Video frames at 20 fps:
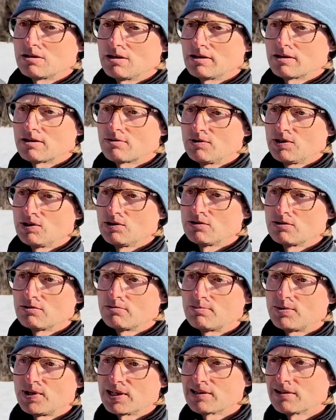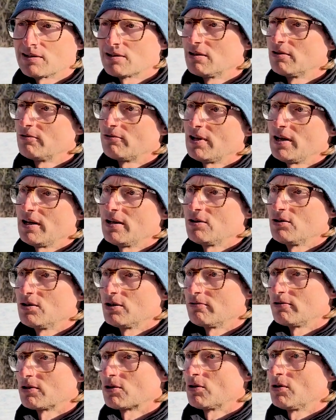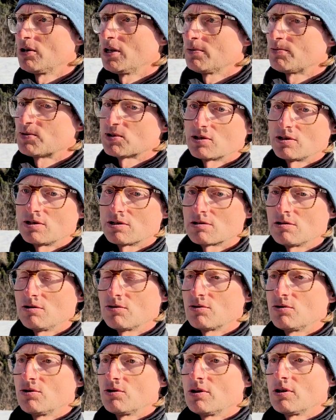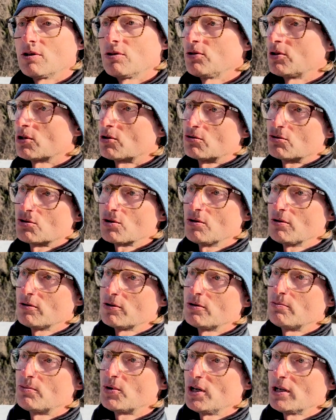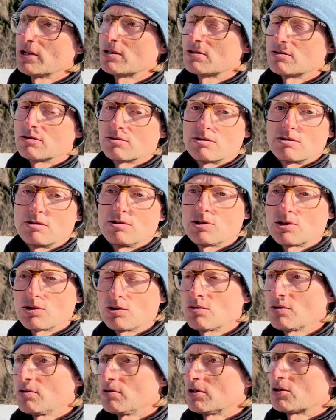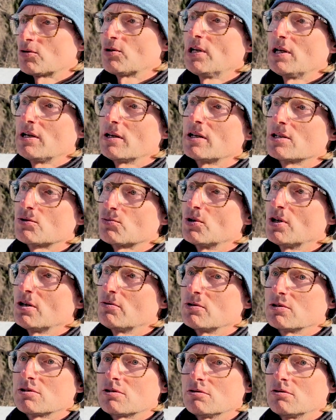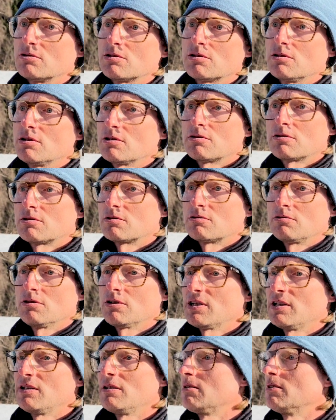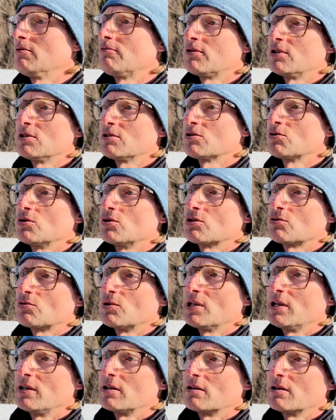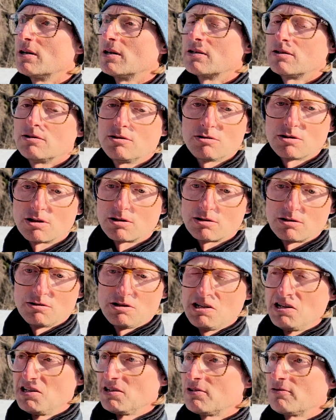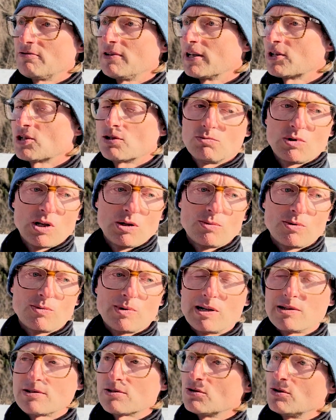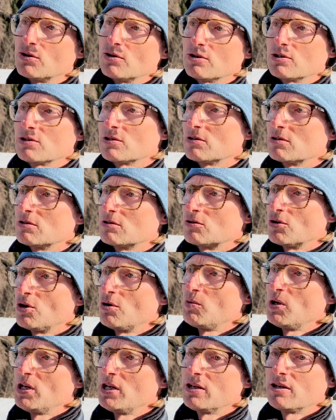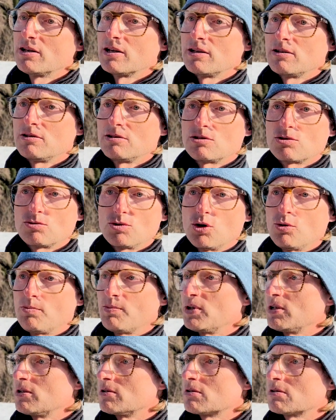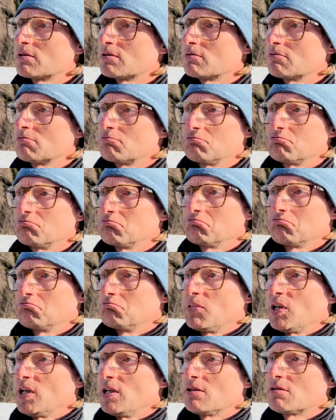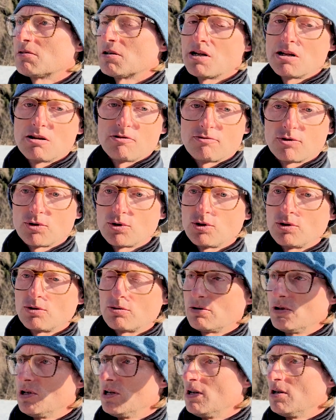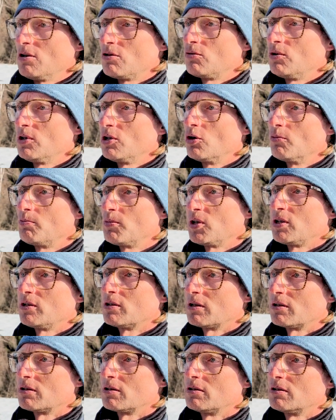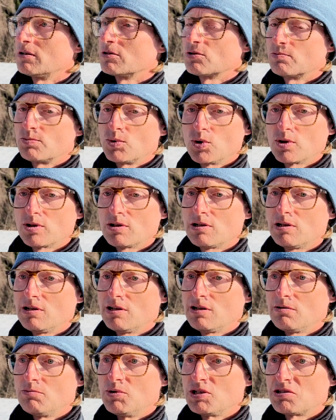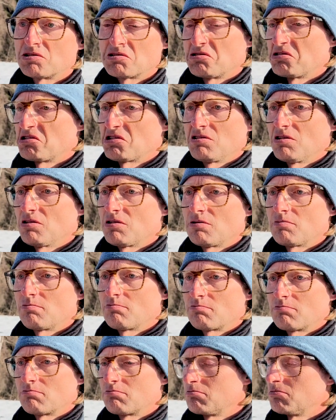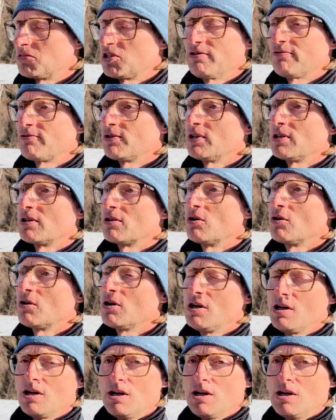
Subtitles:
like when you practically fly and you have a collapse, as long as you're on the control on your brakes, so you control the trailing edge, whatever. So it's not any different a 3-line glider. You get a deflection maybe while thermaling, and it reopens by itself, or you reopen, support it a little bit. So it's not different at all.